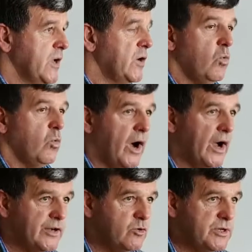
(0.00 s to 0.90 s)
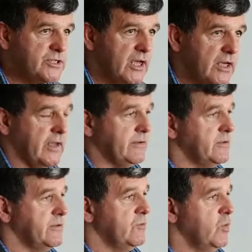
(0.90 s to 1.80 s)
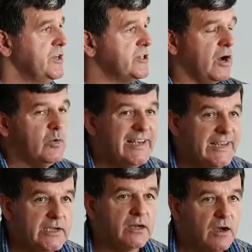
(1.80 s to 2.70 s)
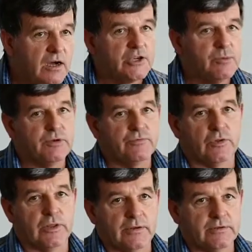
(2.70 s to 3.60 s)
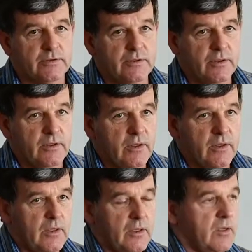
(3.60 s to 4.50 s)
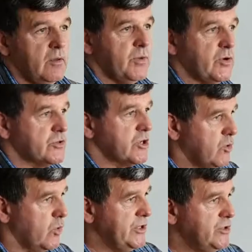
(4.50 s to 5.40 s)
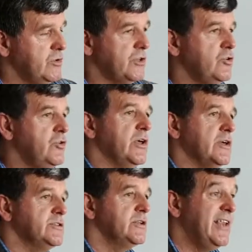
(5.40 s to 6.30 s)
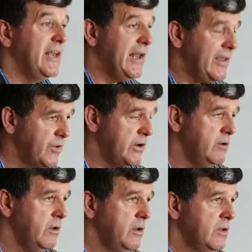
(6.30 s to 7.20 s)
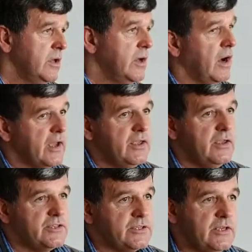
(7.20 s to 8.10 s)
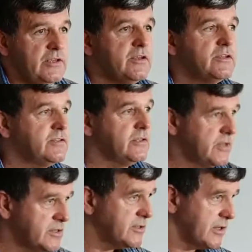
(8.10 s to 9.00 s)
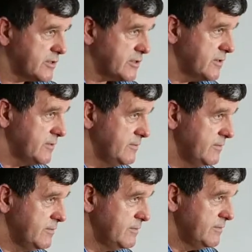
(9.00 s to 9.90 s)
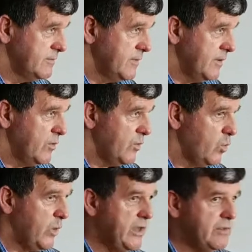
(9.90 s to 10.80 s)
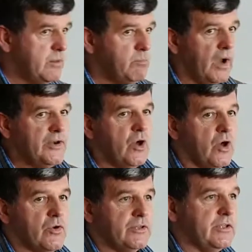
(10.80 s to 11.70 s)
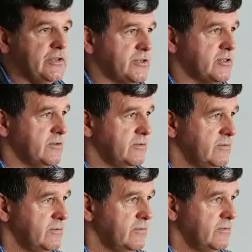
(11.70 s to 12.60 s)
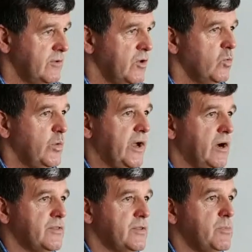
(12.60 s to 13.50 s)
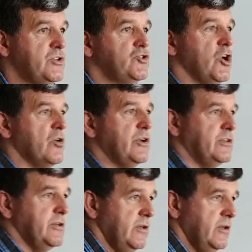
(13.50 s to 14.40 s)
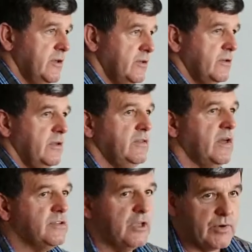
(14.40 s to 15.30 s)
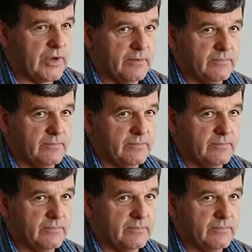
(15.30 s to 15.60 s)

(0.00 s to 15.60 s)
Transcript: Why do we say that? What is our legal argument for that? Because according to the 2011 IEC statistics, we, the minorities, we are the majority in that area.